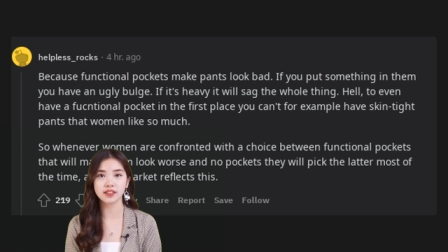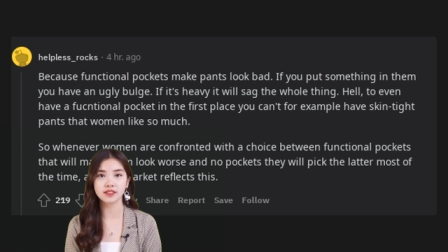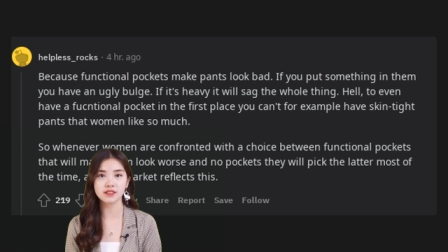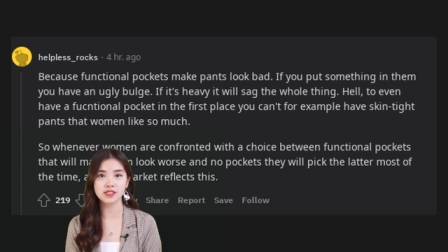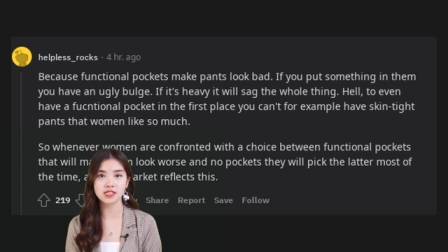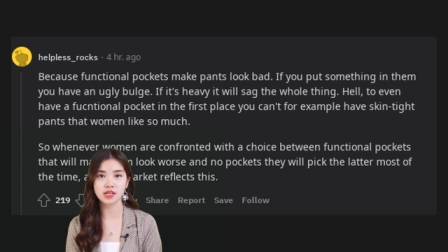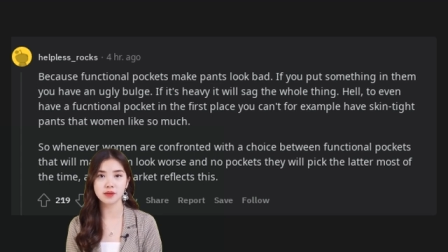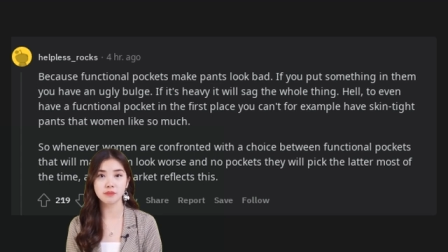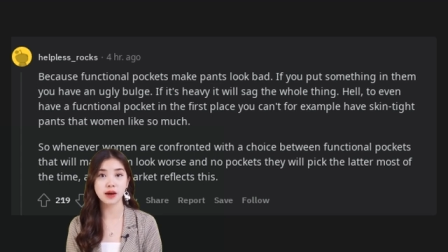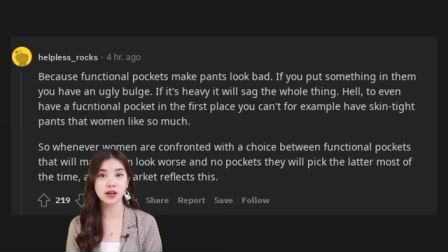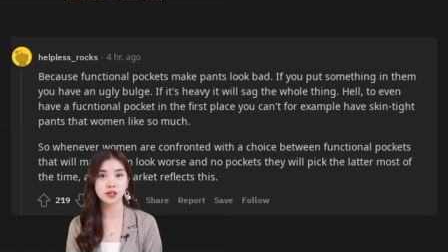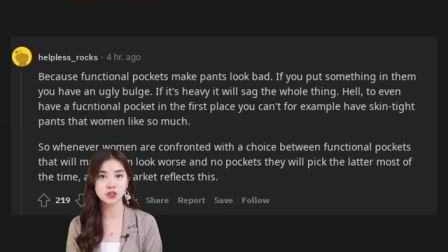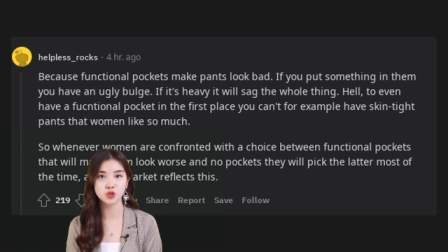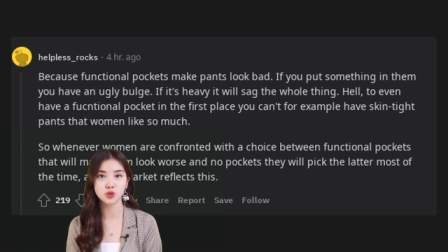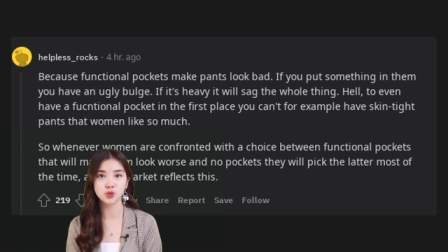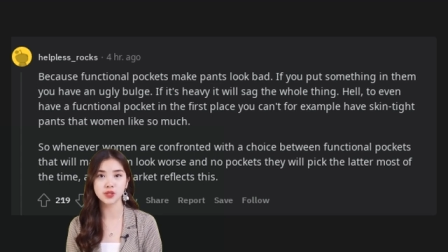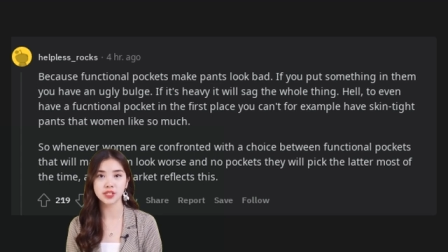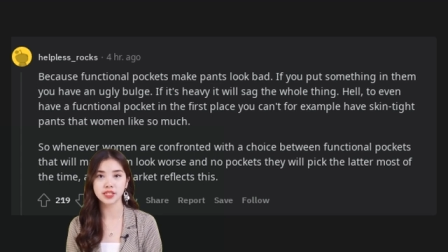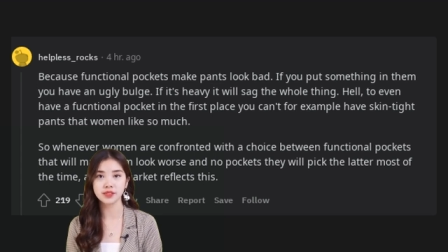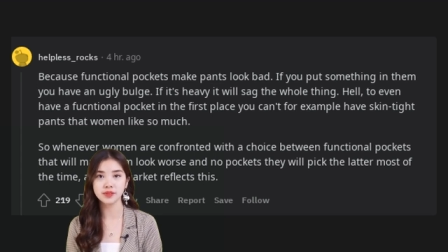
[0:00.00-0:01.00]
If it's
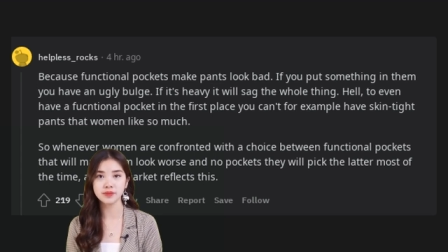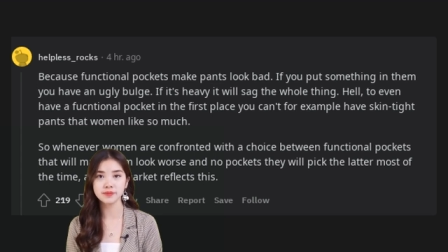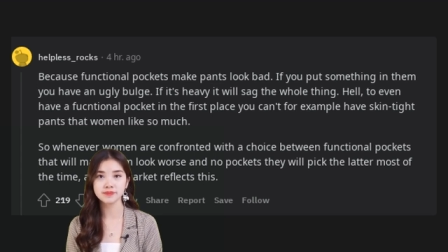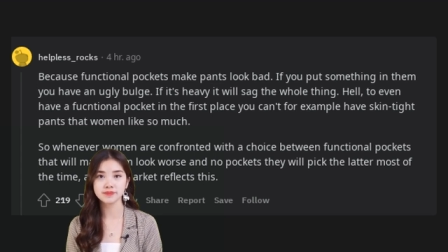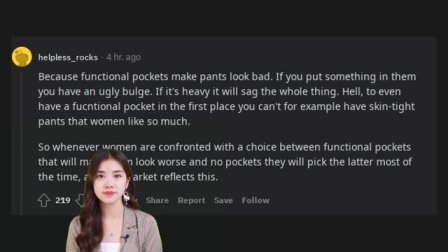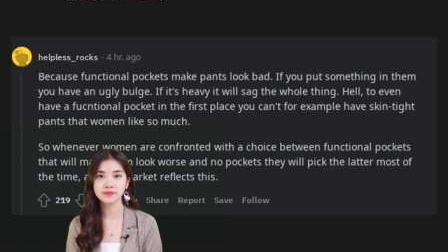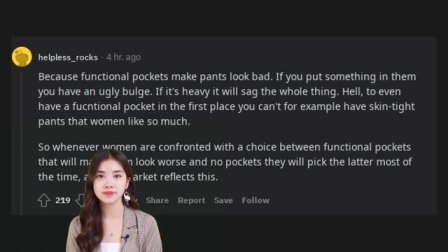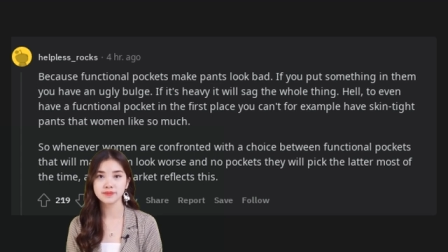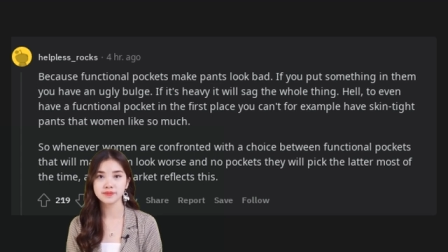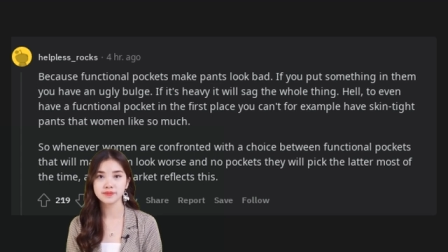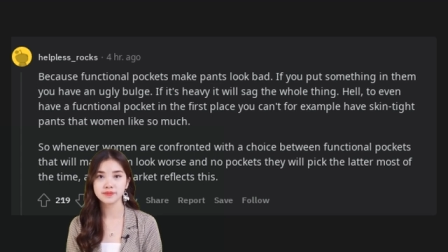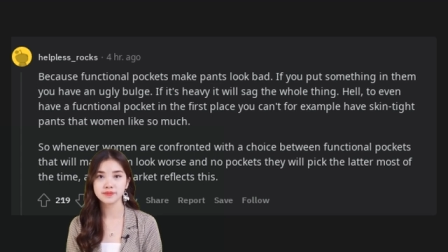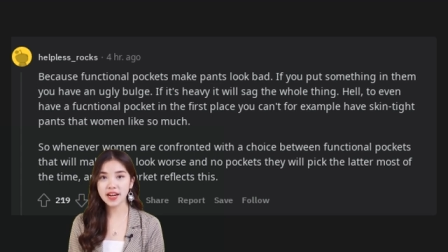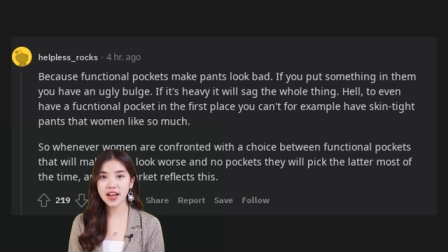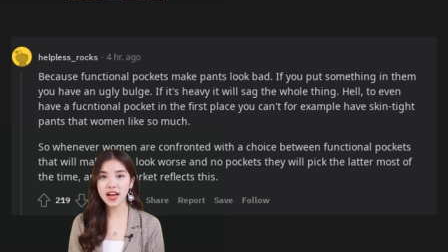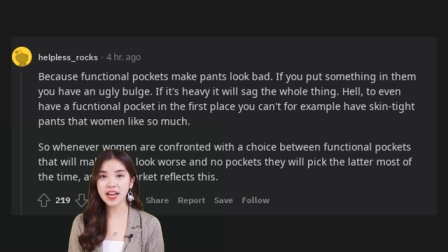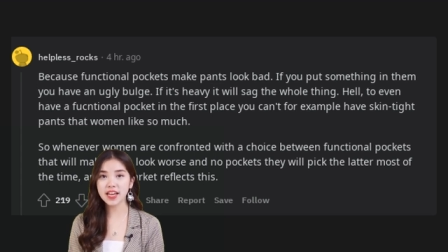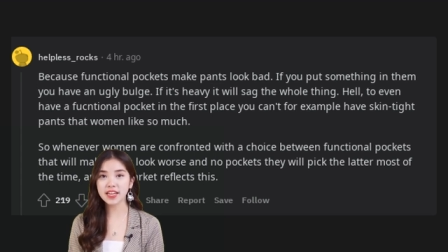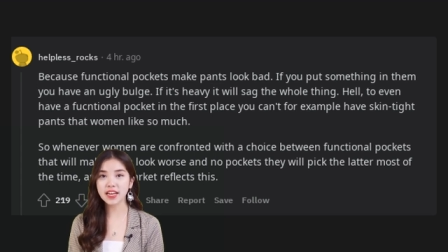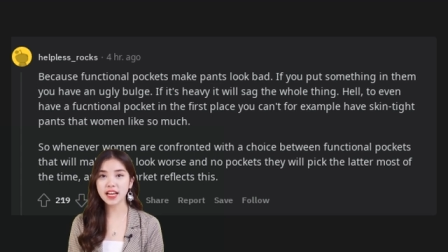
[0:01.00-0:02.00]
heavy it will sag the
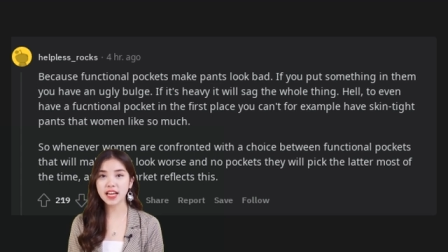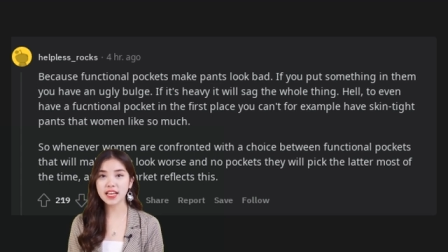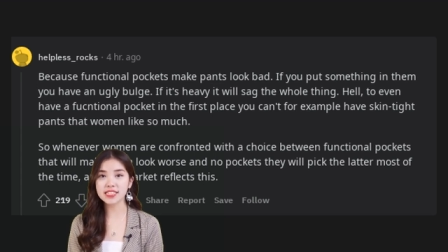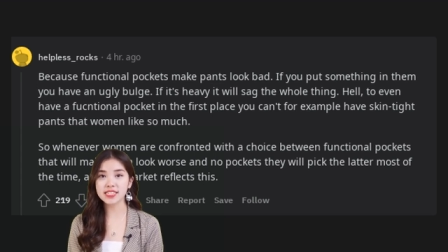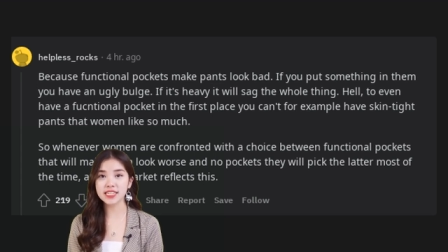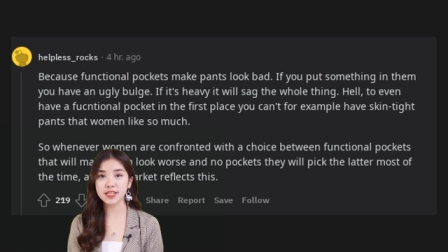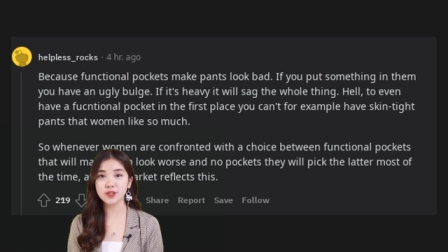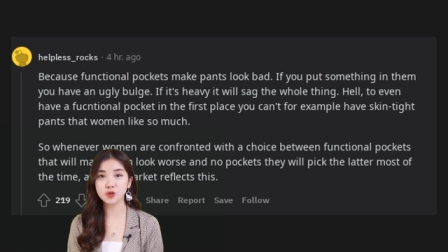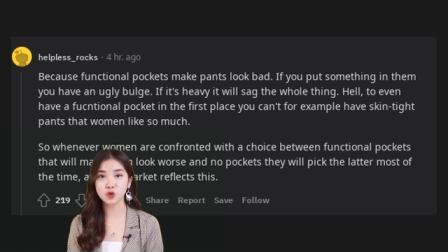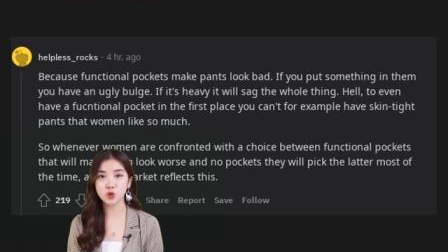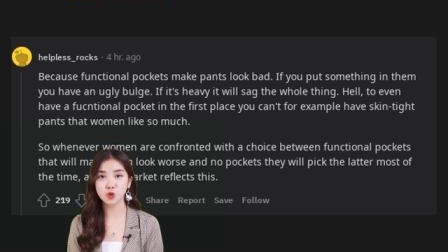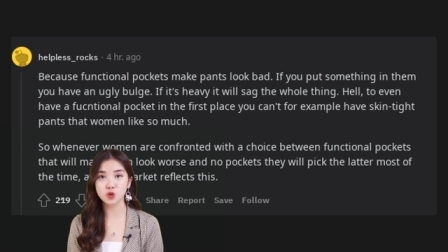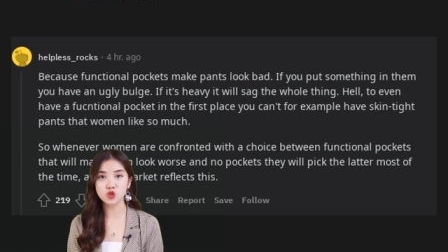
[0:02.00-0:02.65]
whole thing.